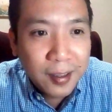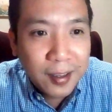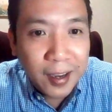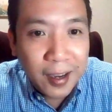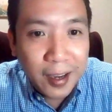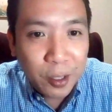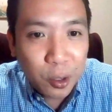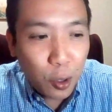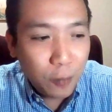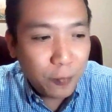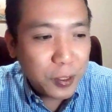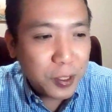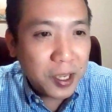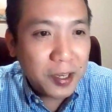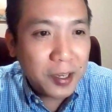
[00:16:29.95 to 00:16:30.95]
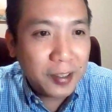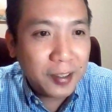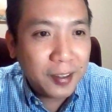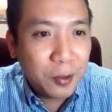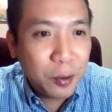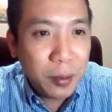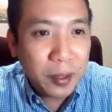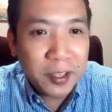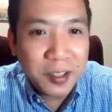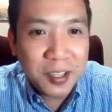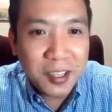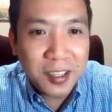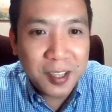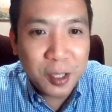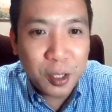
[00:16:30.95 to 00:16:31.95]
uh, it all of a sudden
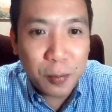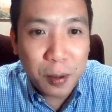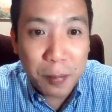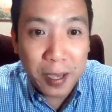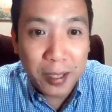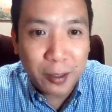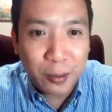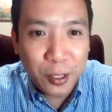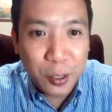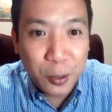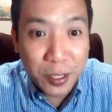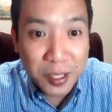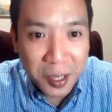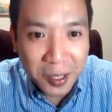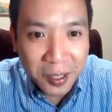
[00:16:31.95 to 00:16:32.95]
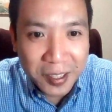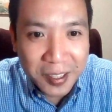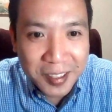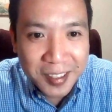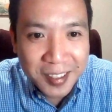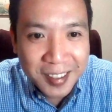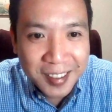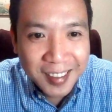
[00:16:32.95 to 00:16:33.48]
remittances need to be paid out in U.S. dollars.